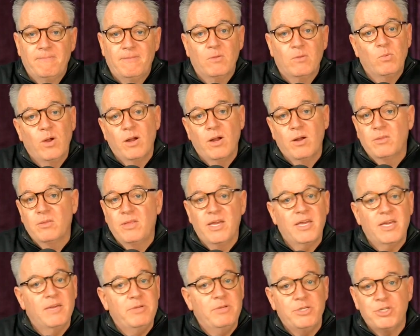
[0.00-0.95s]
where they
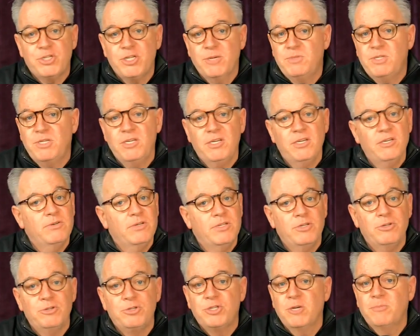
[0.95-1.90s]
could be shipped to you and
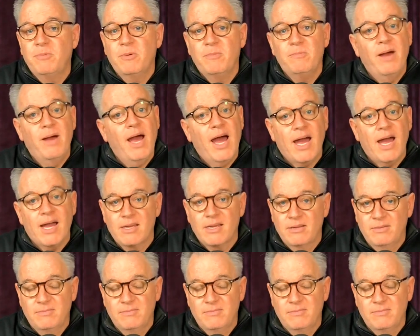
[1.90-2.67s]
you ship them back.